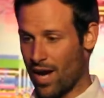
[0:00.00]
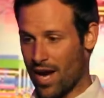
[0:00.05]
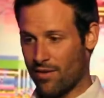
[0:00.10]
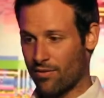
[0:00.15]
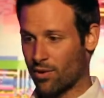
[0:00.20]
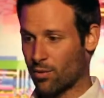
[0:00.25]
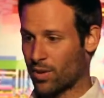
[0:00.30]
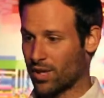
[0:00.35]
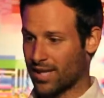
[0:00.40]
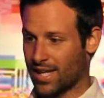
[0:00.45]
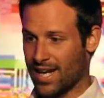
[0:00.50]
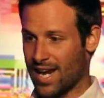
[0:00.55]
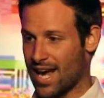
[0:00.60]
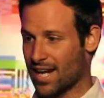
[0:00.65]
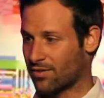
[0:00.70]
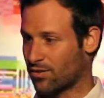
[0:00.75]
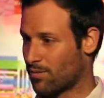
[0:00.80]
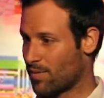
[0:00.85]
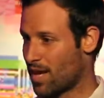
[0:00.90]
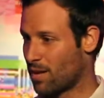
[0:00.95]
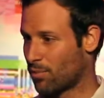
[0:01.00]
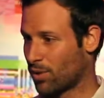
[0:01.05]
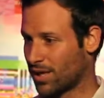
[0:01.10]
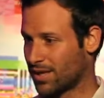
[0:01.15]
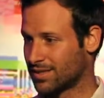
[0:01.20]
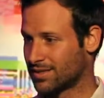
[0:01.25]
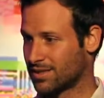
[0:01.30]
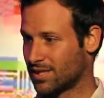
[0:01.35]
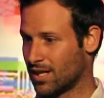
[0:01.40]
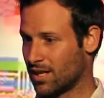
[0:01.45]
everyone can act from that
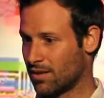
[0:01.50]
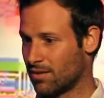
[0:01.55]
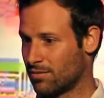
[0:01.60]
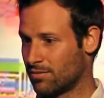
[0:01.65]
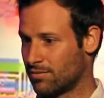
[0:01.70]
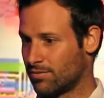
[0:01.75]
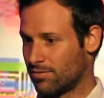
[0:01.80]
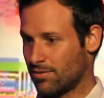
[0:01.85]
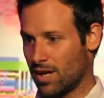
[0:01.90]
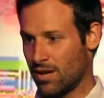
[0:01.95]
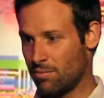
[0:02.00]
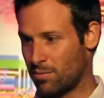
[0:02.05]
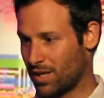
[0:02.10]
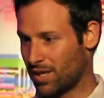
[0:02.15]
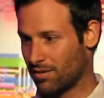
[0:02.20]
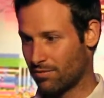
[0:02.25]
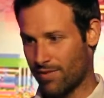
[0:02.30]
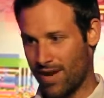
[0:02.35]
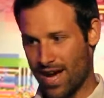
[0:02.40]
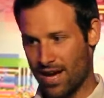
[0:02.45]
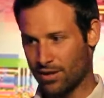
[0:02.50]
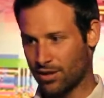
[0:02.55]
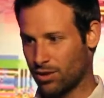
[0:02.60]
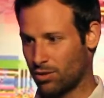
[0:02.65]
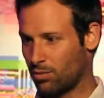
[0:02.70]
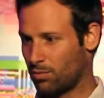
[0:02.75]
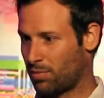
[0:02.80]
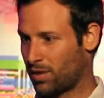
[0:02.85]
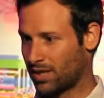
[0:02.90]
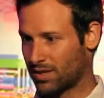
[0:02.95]
place of being
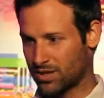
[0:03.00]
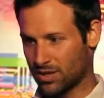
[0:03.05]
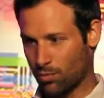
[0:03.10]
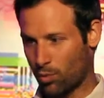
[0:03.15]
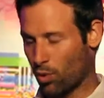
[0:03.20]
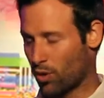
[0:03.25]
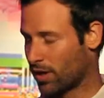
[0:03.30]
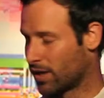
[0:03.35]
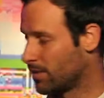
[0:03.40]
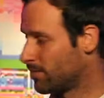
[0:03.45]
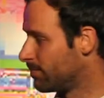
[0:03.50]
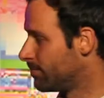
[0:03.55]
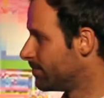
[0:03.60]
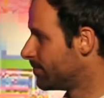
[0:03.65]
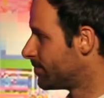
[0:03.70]
valued, being supported.